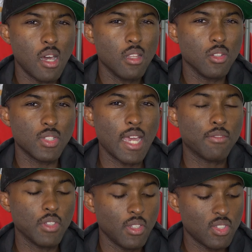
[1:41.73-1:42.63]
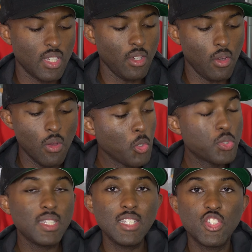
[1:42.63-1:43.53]
after the sale.
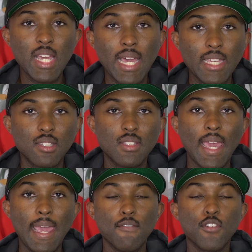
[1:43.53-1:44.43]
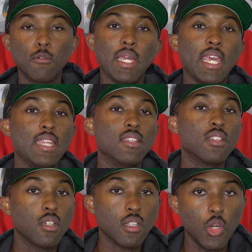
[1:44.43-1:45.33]
Most of these jackets came from In
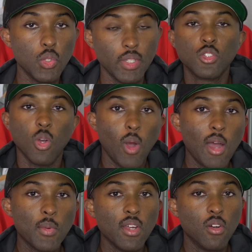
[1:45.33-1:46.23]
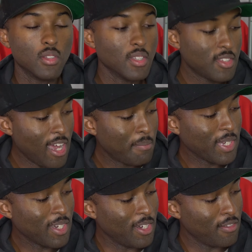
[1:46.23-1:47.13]
Clothing. So while we are on the
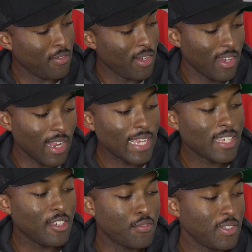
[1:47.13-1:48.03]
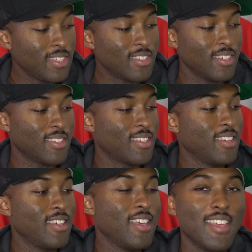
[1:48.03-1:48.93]
topic of Nike fleeces,
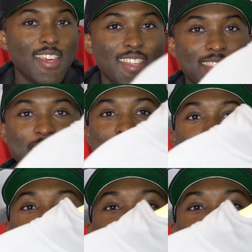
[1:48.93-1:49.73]
this here